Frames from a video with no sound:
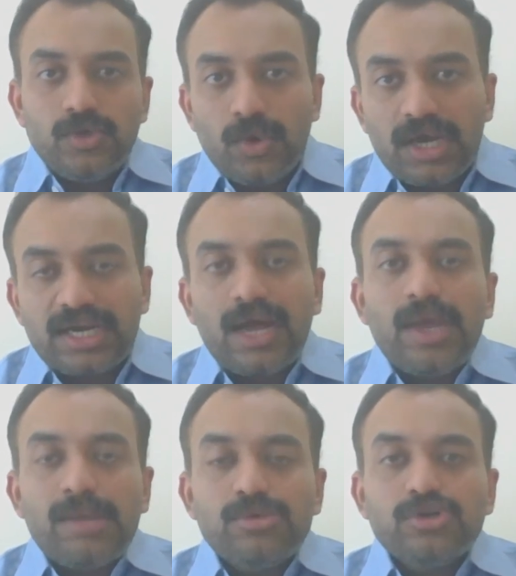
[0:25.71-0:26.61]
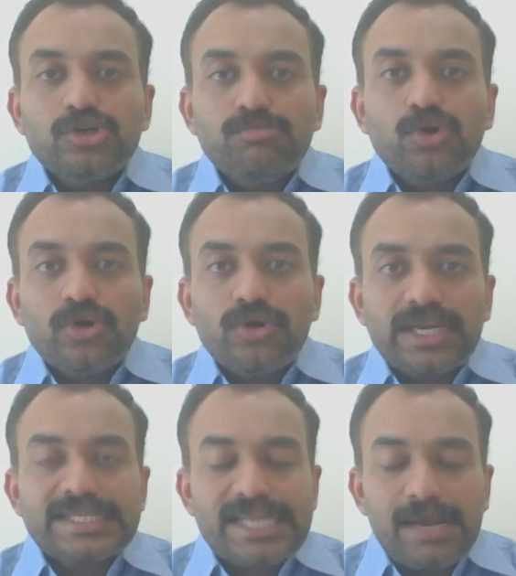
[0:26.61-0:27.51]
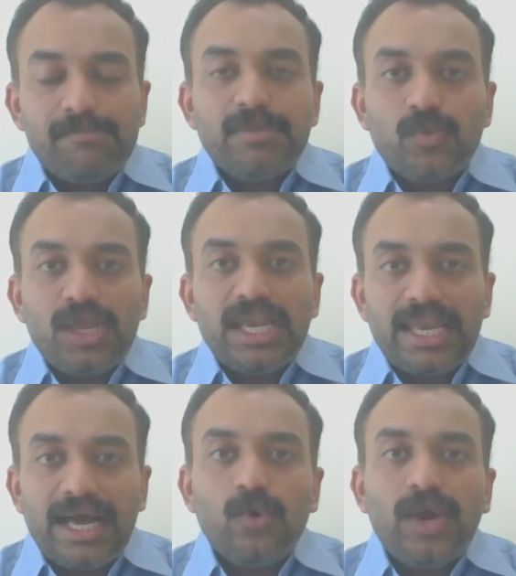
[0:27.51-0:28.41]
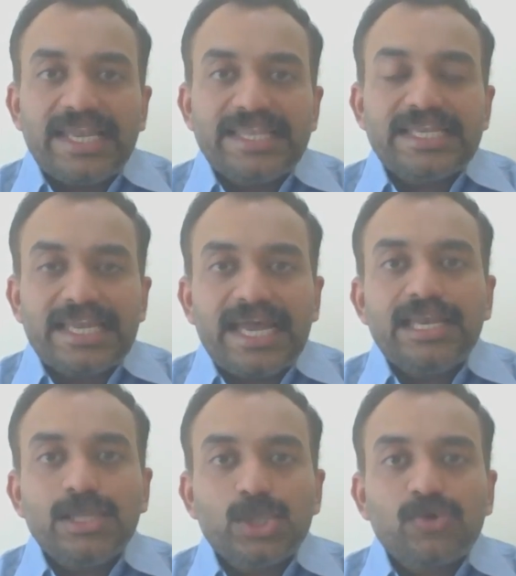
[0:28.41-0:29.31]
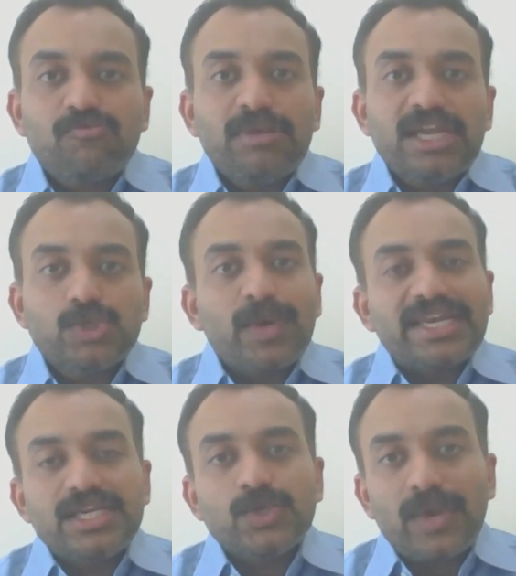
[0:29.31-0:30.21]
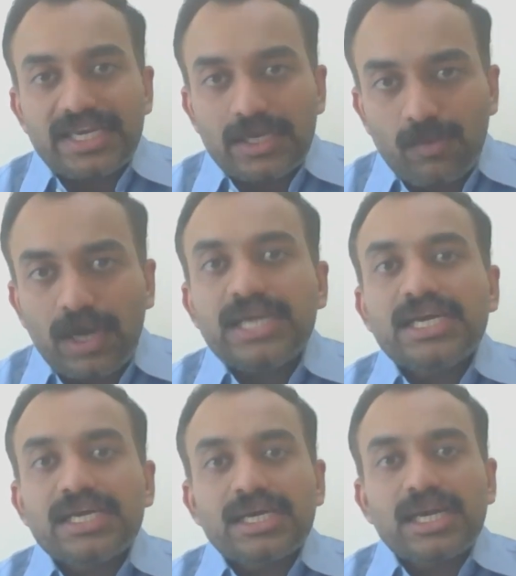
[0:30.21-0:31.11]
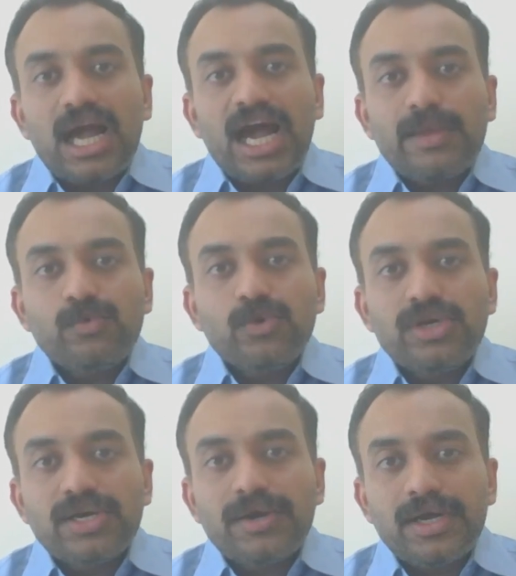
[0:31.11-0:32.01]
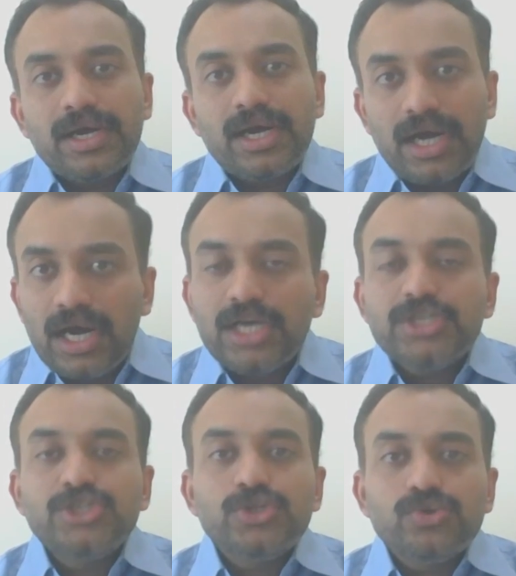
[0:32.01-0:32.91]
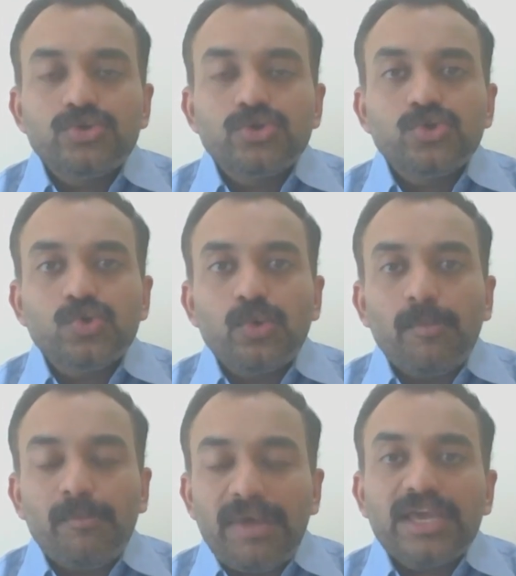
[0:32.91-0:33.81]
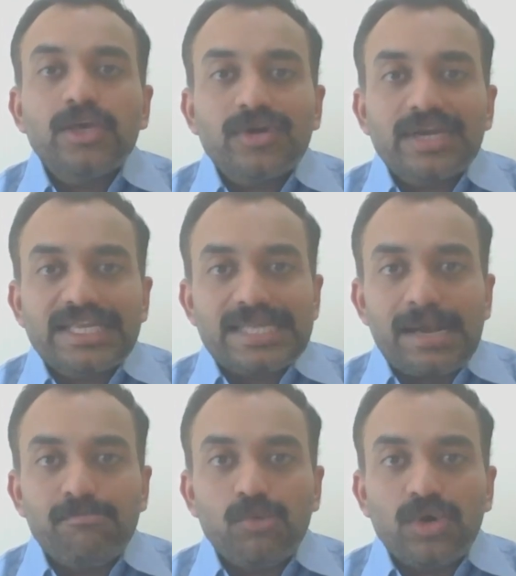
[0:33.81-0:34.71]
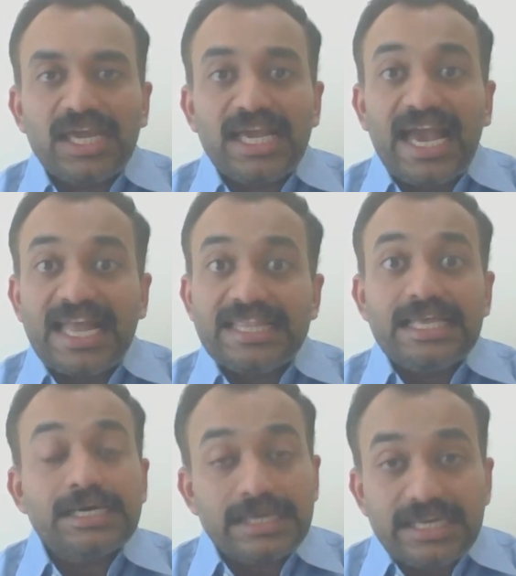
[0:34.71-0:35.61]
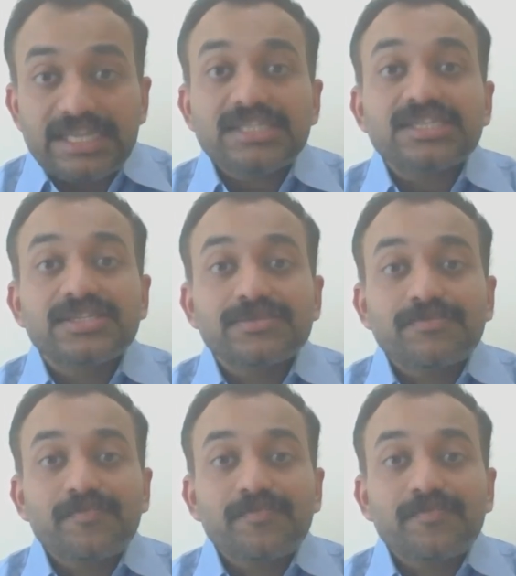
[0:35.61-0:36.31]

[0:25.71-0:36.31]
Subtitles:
You are now able to book your exam between now and the 9th of May 2021. I would urge you to make your exam booking at the earliest